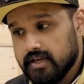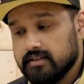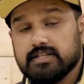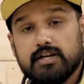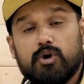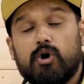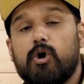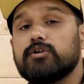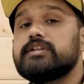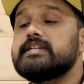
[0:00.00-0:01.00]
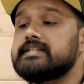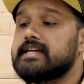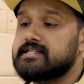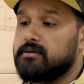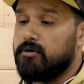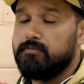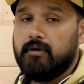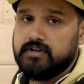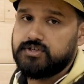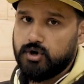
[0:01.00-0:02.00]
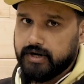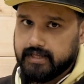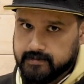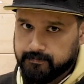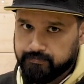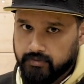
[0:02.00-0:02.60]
These are all the details about Powertronics.